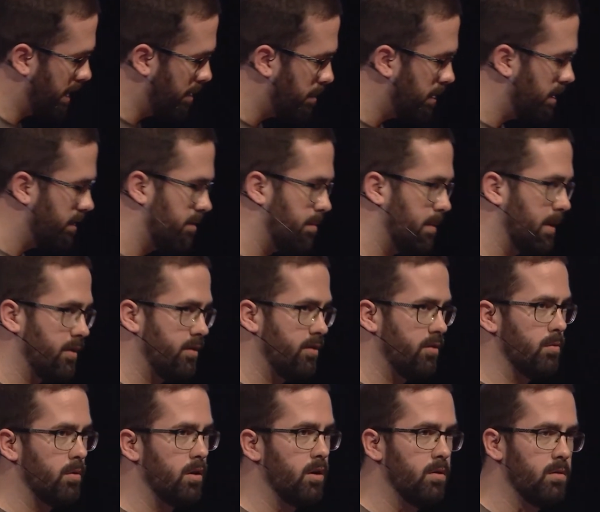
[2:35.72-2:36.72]
IP space
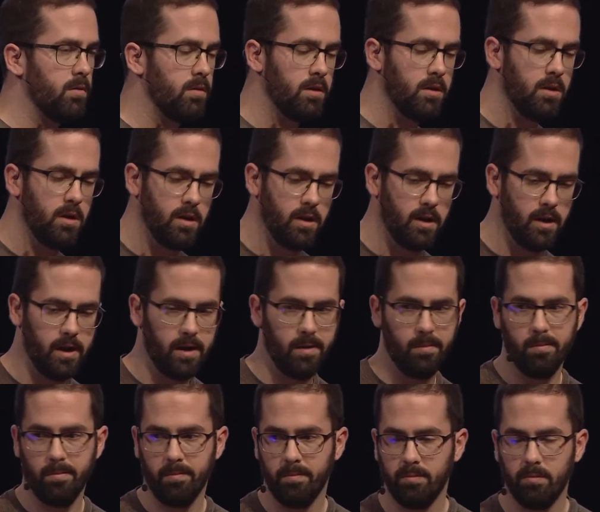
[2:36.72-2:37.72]
you own,
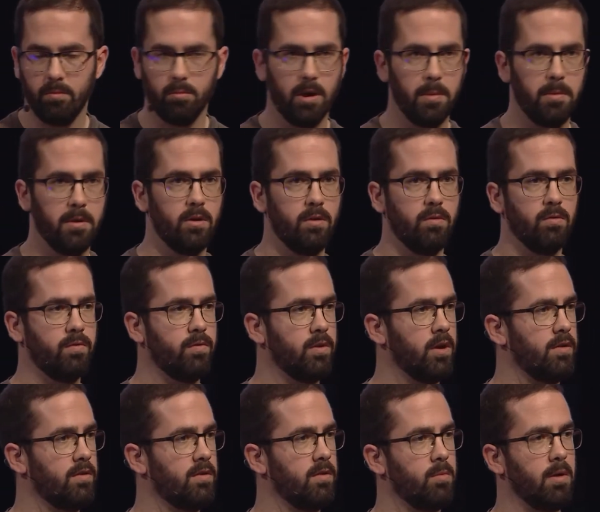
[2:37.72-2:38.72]
maybe you've
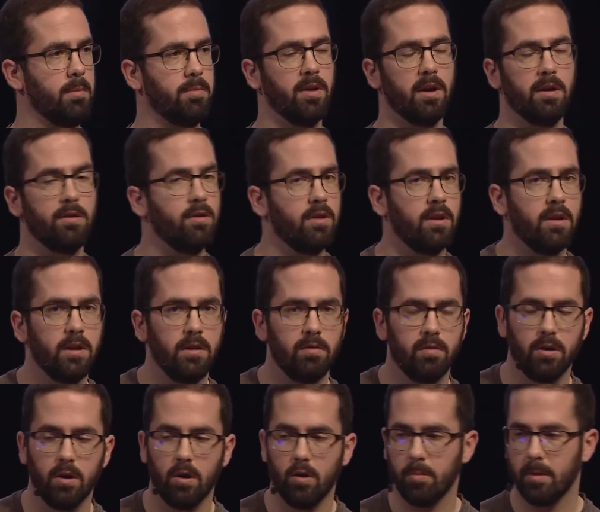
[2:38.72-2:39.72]
got some websites you didn't
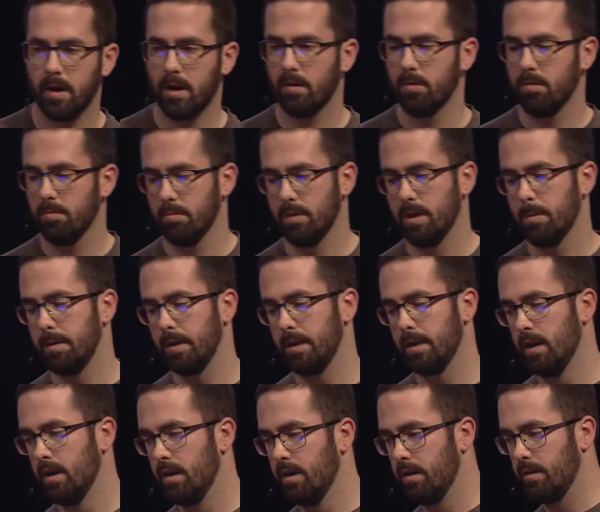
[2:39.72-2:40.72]
even know about. Maybe
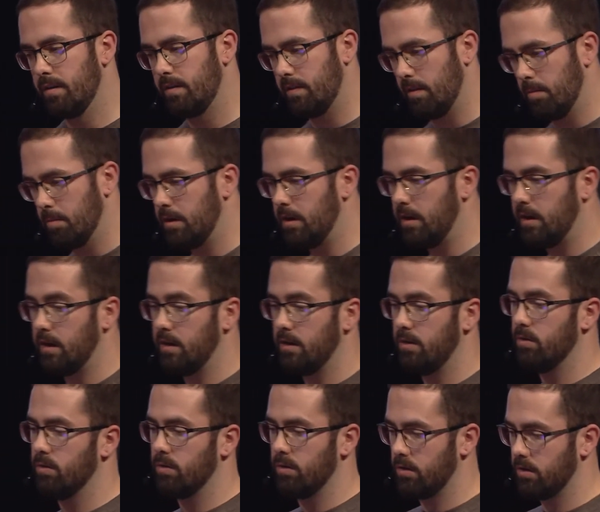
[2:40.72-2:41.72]
somebody in
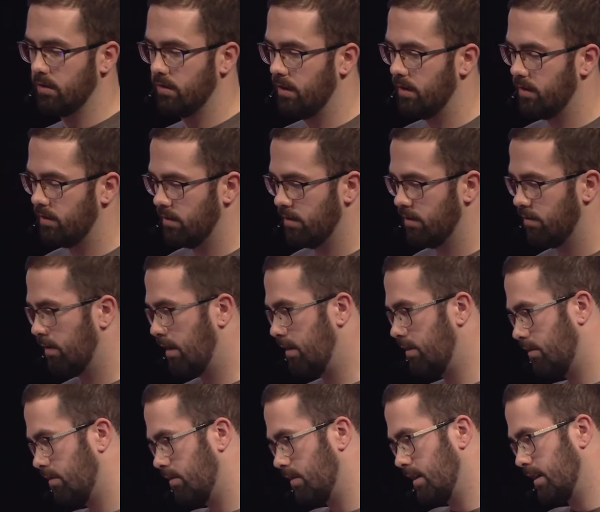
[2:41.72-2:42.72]
your organization is
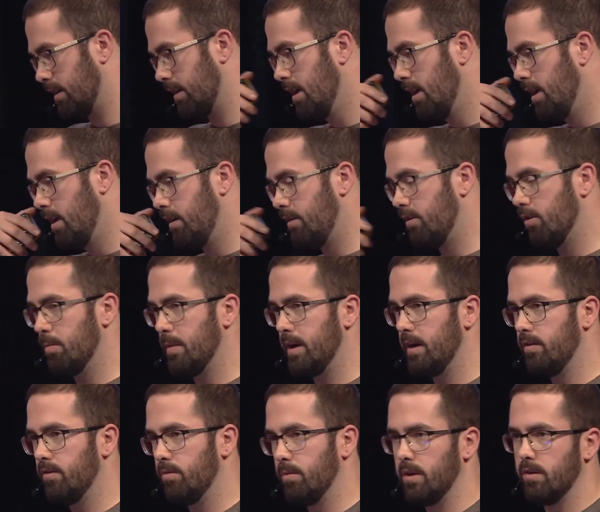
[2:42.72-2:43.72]
registering
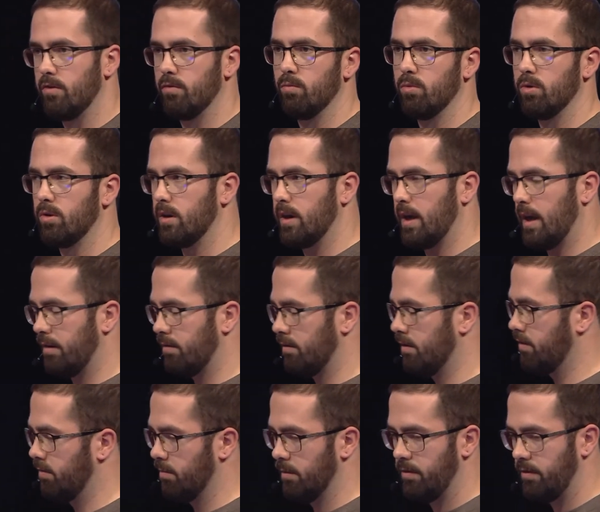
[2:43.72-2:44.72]
domains with his work
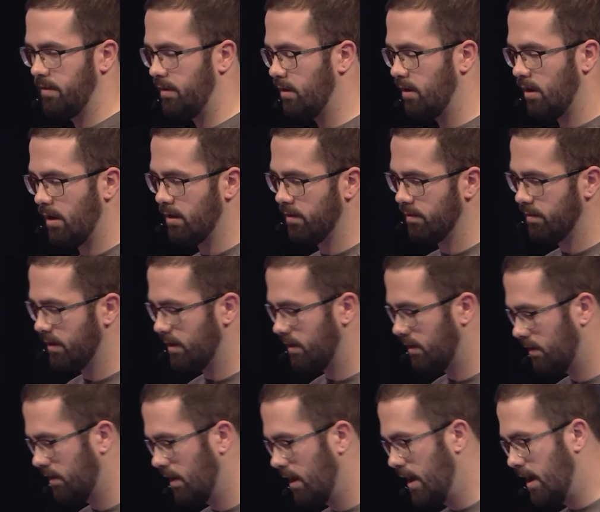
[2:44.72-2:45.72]
address. We've seen all of
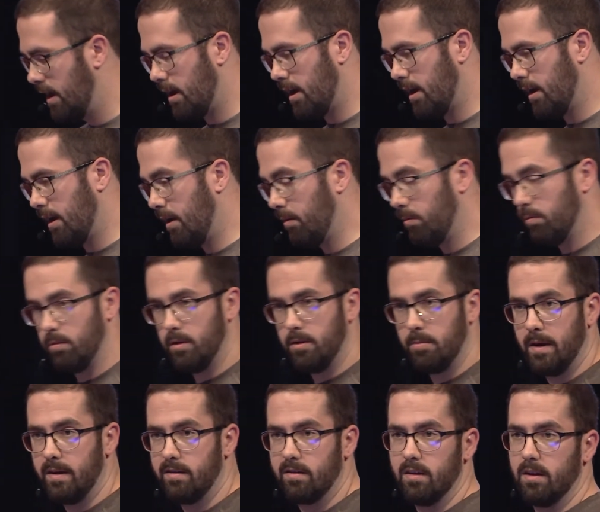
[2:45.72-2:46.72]
this. And we
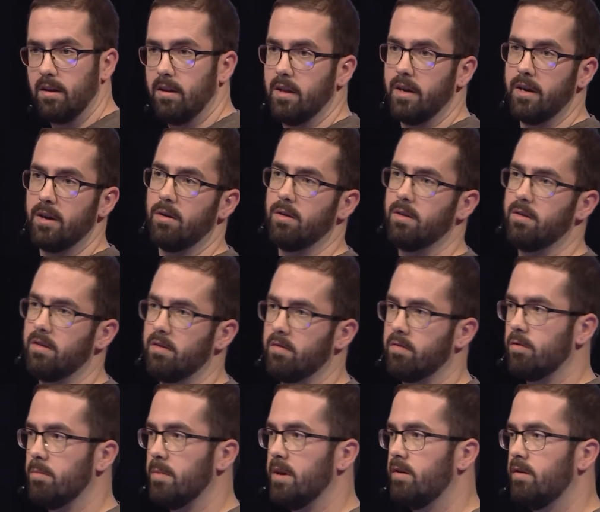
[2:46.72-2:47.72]
basically link all this
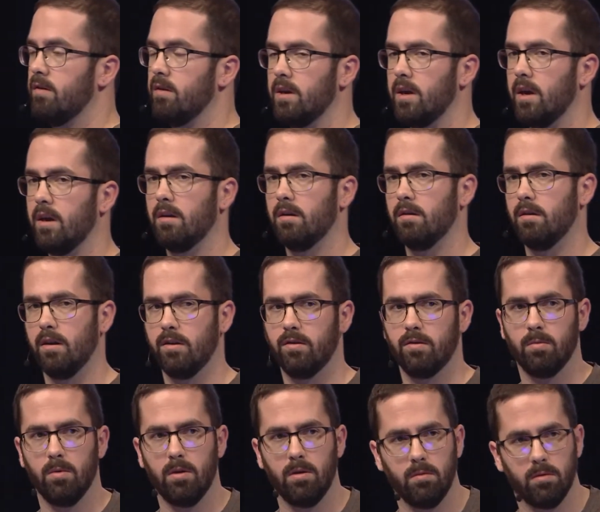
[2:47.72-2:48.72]
information together, and
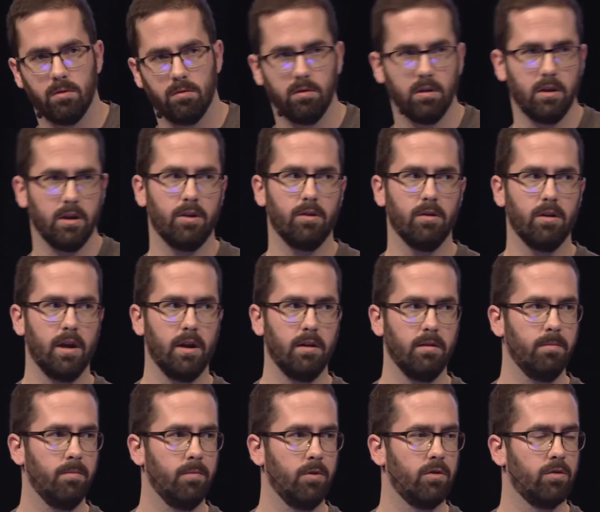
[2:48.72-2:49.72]
that's what we're really good at.
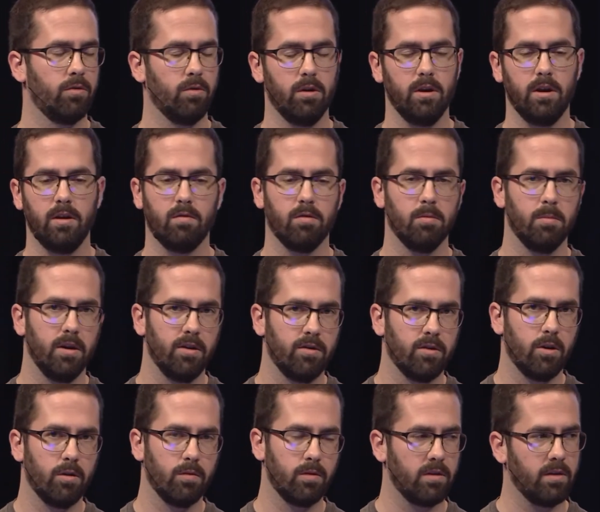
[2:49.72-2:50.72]
Storing information
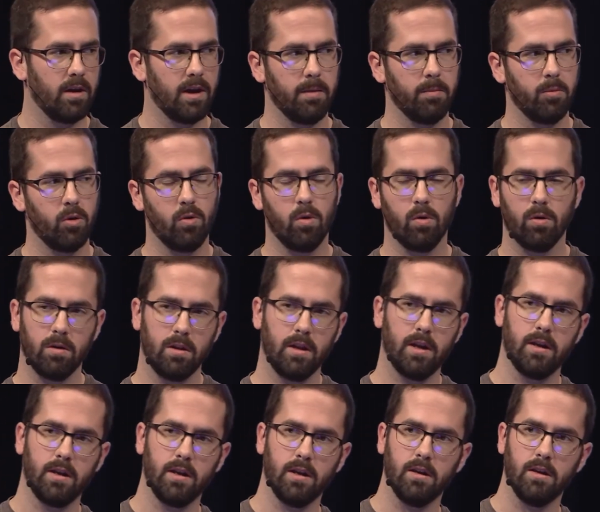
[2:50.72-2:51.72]
over time,
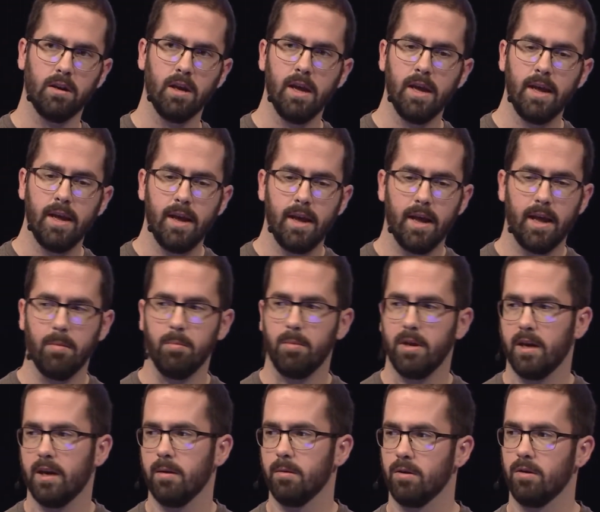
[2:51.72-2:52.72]
correlating it, and
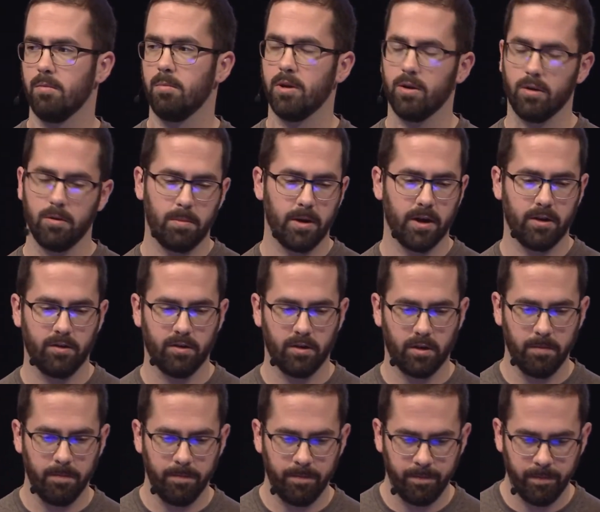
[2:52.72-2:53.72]
being able to build a picture.
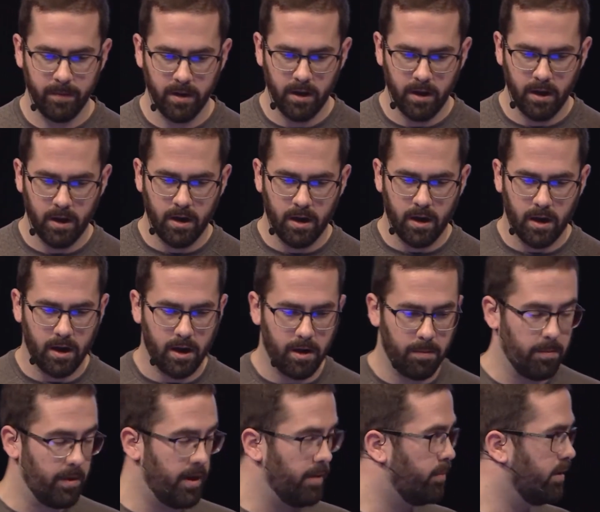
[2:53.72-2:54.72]

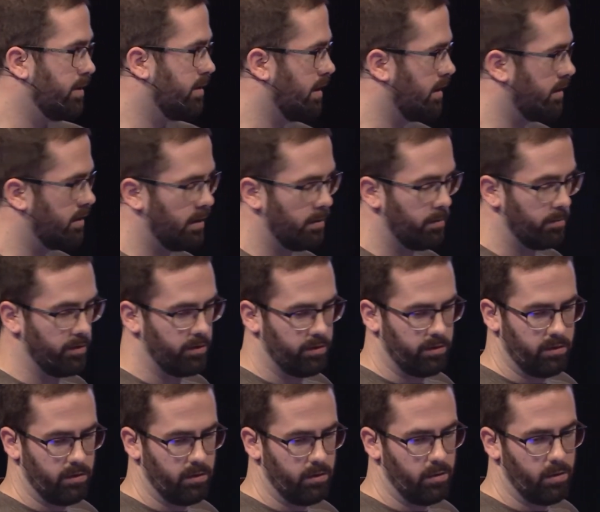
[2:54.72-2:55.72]
And with that
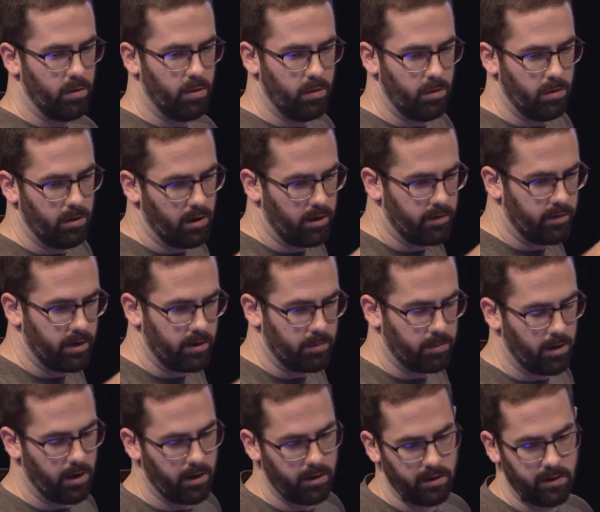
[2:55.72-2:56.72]
comes a whole lot of other
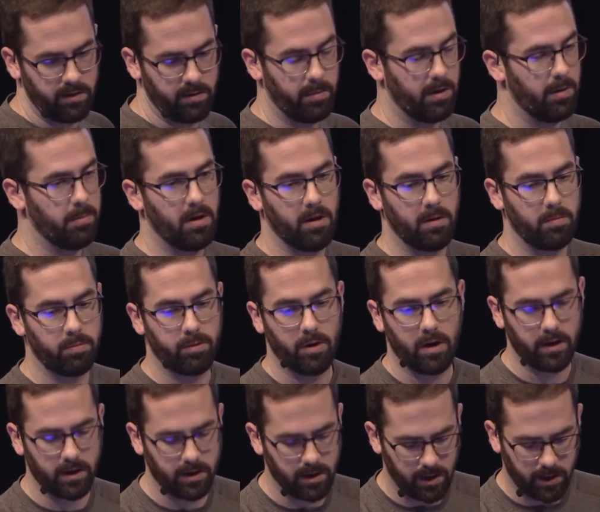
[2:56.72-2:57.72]
products, but I'm not a
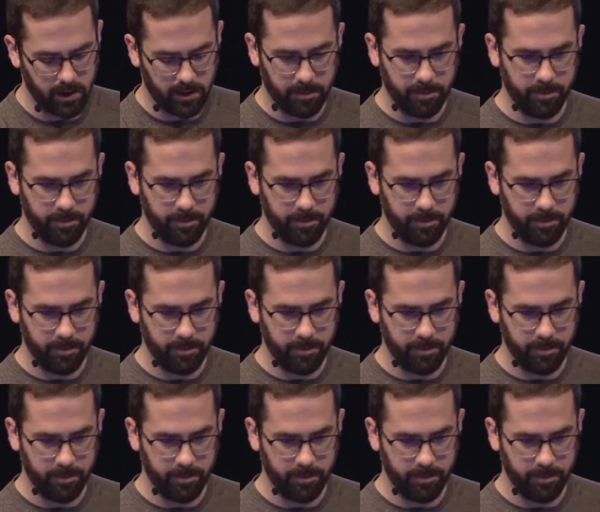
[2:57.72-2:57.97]
product guy.